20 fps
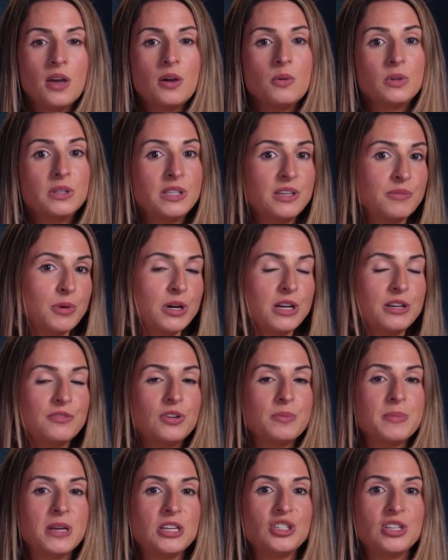We'll leave more
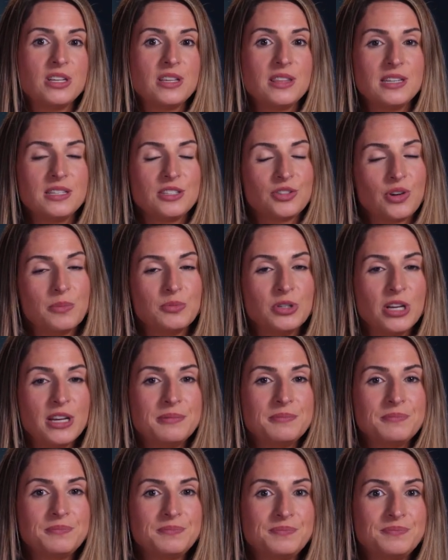information in the
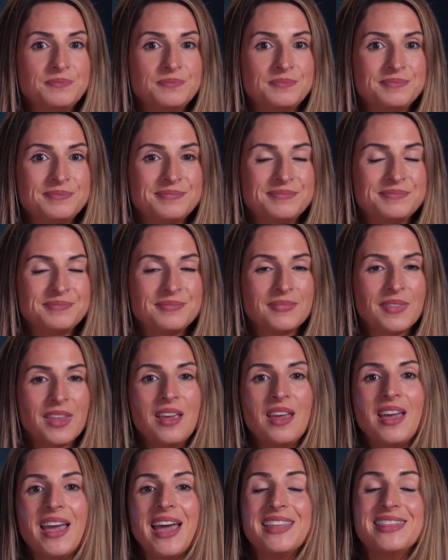description.
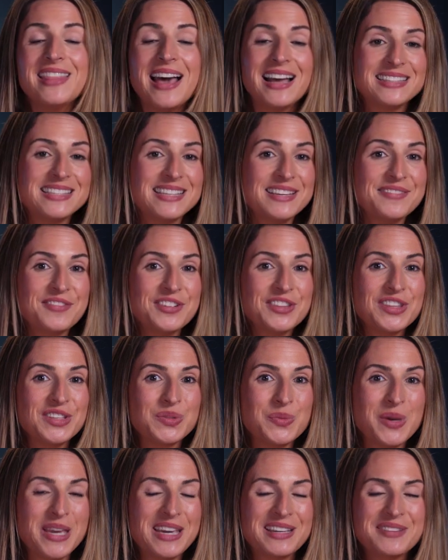And that's it for
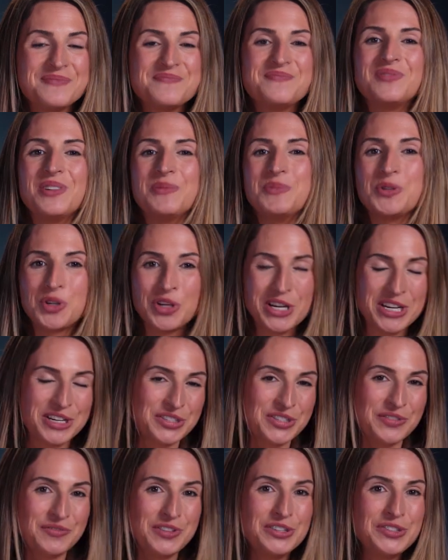this week. From the
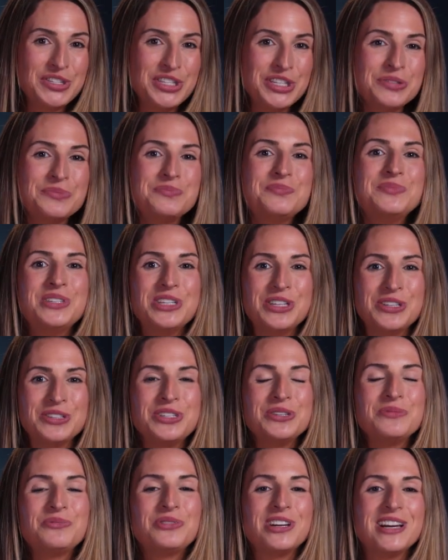creators of YouTube to
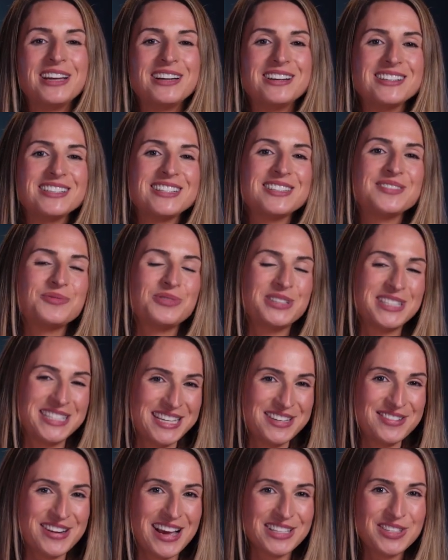YouTube creators, we'll see
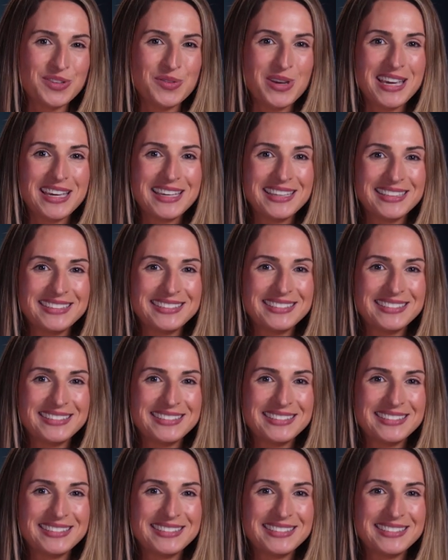you next week.